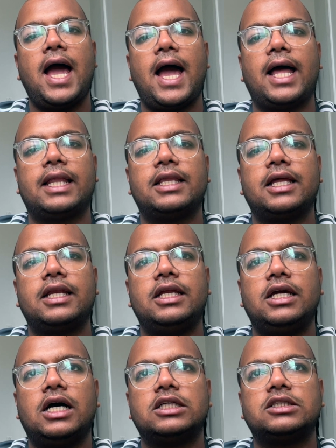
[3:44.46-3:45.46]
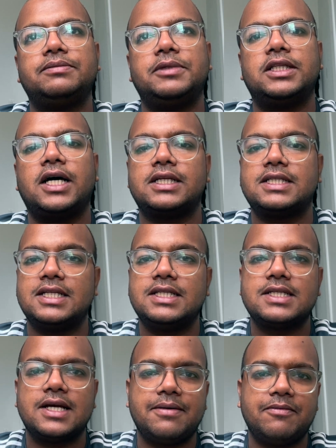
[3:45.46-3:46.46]
And then he asked me that
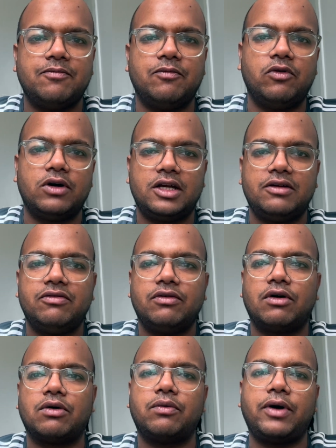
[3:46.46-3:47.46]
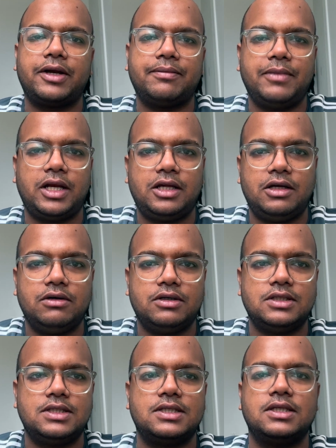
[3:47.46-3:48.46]
since I'm working for quite many
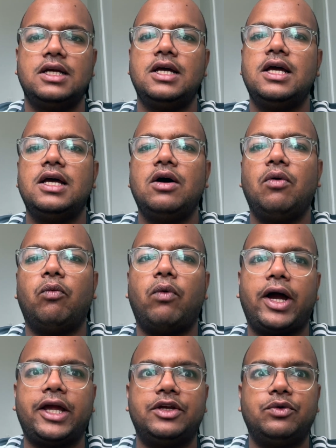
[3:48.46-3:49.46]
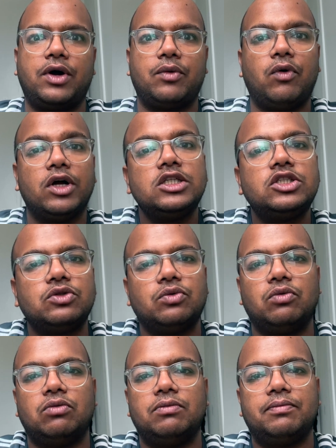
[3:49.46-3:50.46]
years, why do I want
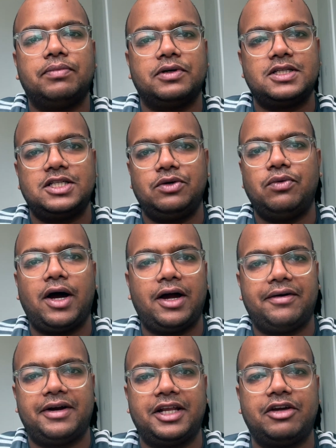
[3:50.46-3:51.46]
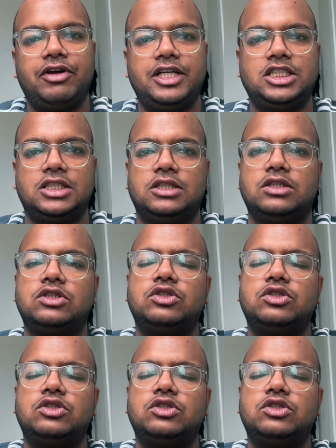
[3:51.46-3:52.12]
to pursue higher education?